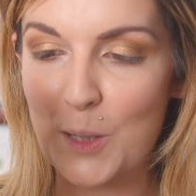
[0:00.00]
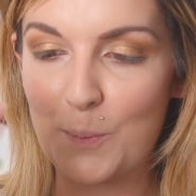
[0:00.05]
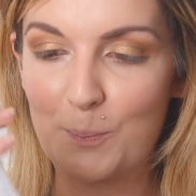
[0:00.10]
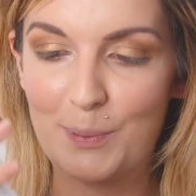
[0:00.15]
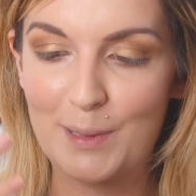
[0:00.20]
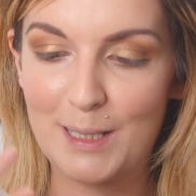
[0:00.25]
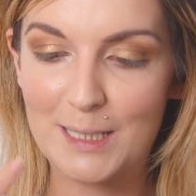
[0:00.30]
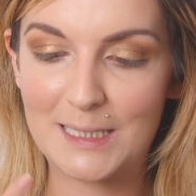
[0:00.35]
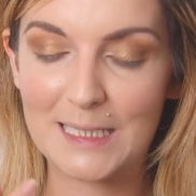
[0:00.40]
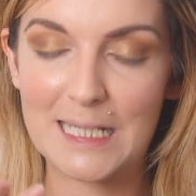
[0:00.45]

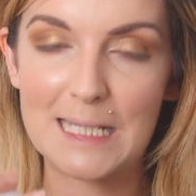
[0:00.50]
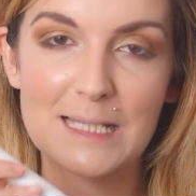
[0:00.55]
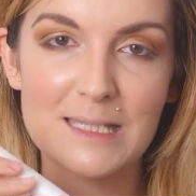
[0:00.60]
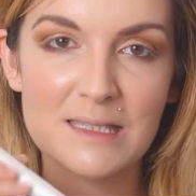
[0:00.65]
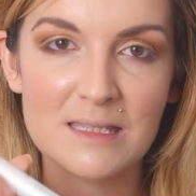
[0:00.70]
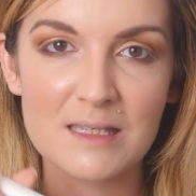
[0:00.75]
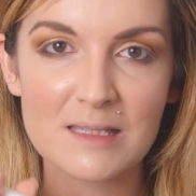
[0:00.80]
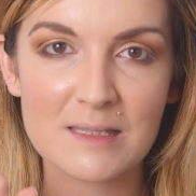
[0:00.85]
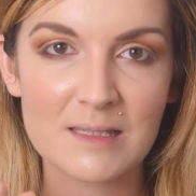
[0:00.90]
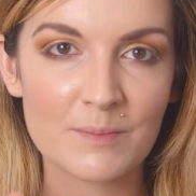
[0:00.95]
But is
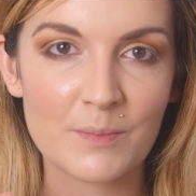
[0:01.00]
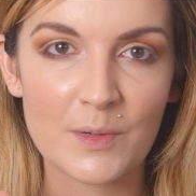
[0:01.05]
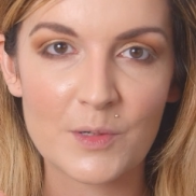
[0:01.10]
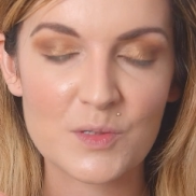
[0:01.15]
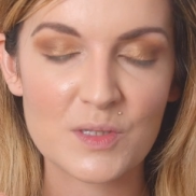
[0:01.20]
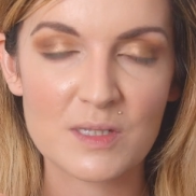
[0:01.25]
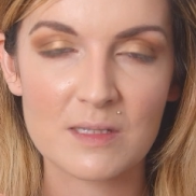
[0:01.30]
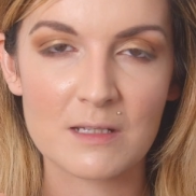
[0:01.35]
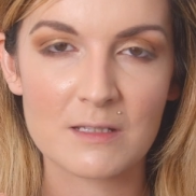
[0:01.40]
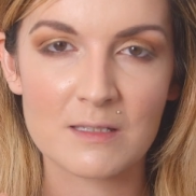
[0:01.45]
this the
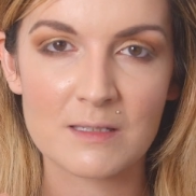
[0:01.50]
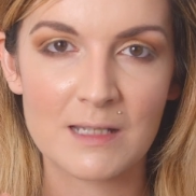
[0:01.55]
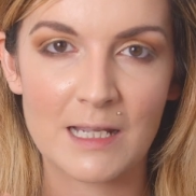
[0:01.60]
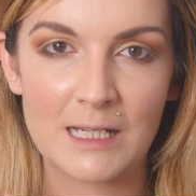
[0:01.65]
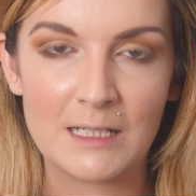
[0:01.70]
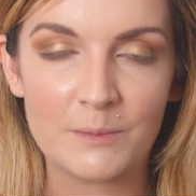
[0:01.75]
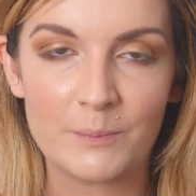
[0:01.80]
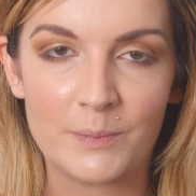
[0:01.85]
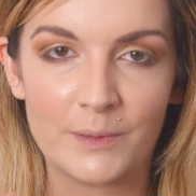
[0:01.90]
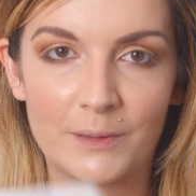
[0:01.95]
most
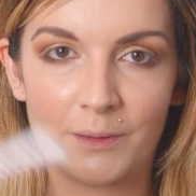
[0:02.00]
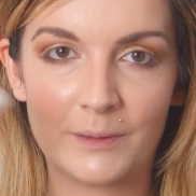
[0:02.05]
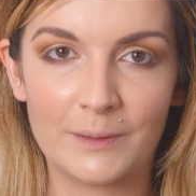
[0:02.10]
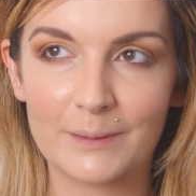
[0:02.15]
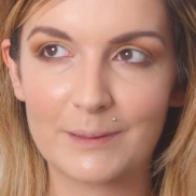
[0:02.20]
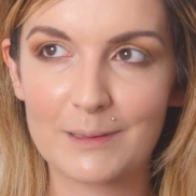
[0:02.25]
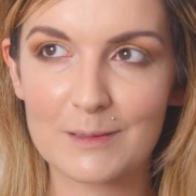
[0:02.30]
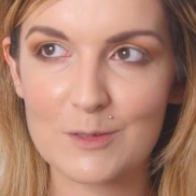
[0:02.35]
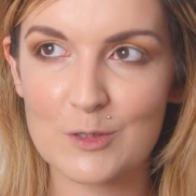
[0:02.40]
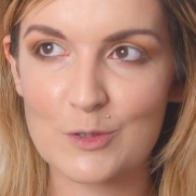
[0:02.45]

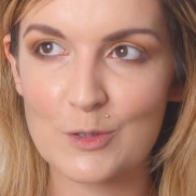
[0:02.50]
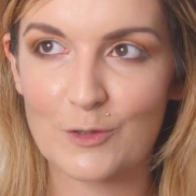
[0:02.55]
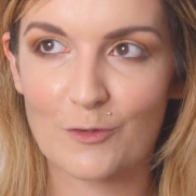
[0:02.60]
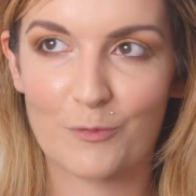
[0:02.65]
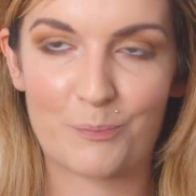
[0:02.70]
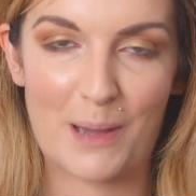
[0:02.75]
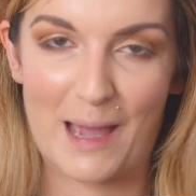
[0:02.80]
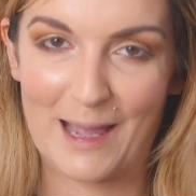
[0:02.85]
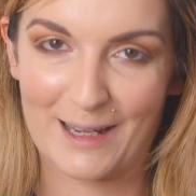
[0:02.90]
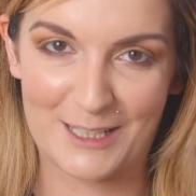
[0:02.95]
sustainable sort
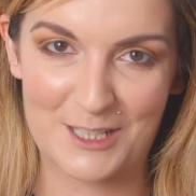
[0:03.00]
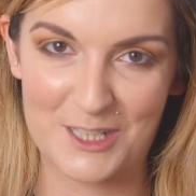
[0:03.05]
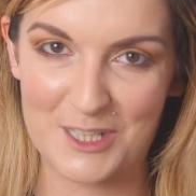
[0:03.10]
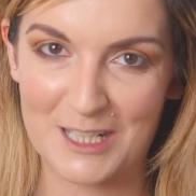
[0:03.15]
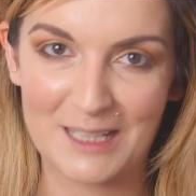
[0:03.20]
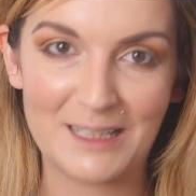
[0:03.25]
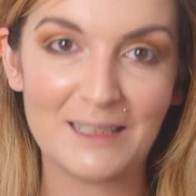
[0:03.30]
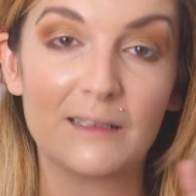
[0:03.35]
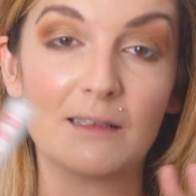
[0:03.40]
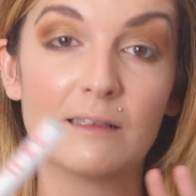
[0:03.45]
of
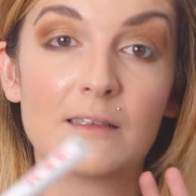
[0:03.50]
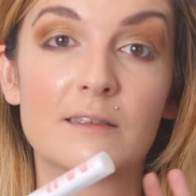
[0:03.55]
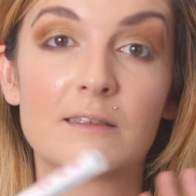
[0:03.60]
packaging?